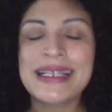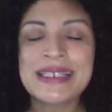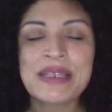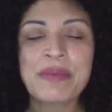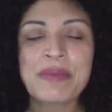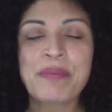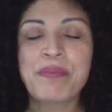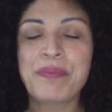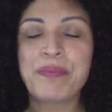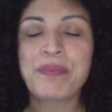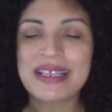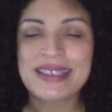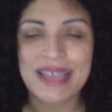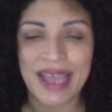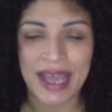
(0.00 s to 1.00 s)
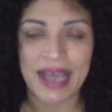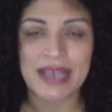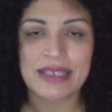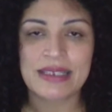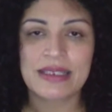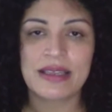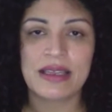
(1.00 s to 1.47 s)
It's a big
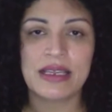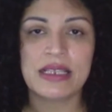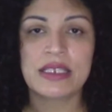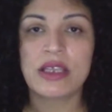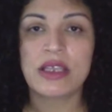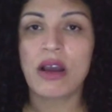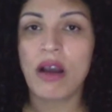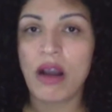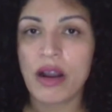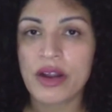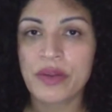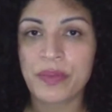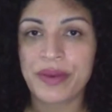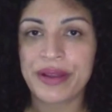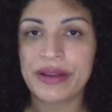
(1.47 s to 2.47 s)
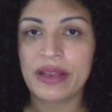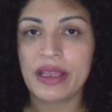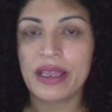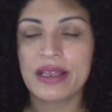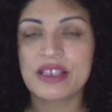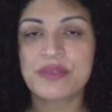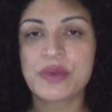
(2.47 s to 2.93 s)
task. It's a hard
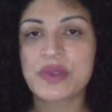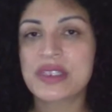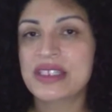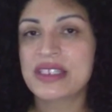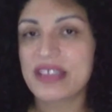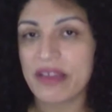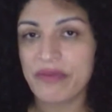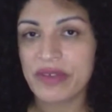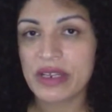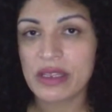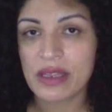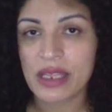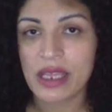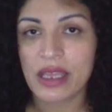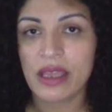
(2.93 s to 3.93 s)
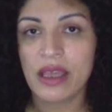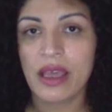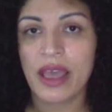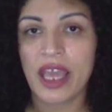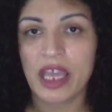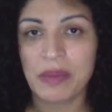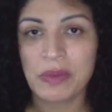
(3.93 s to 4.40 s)
one. It is most
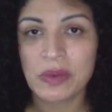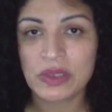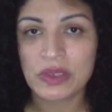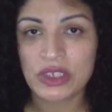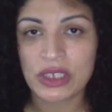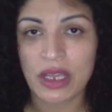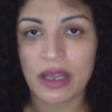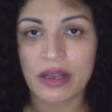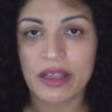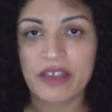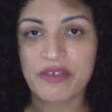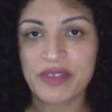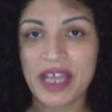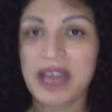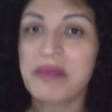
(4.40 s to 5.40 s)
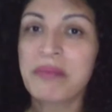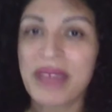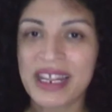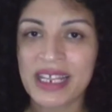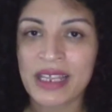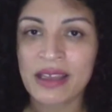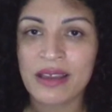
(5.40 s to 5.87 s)
definitely a moonshot, if not
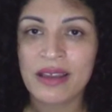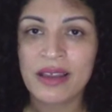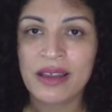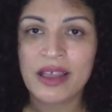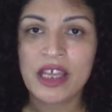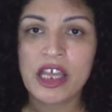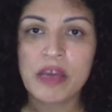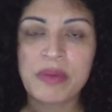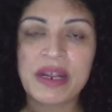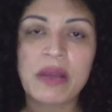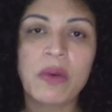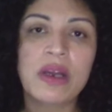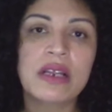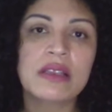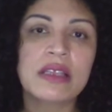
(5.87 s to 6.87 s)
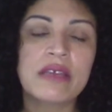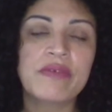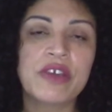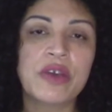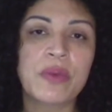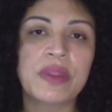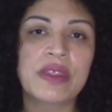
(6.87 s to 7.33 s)
many. But I want to
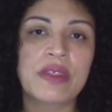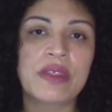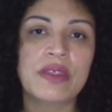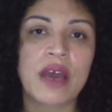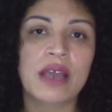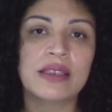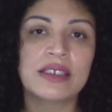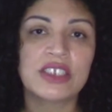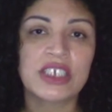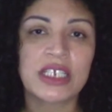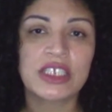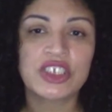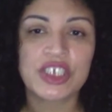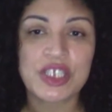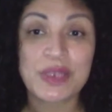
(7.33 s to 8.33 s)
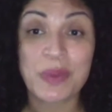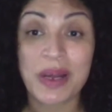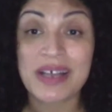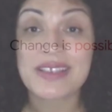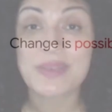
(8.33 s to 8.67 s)
leave you with the thought that change is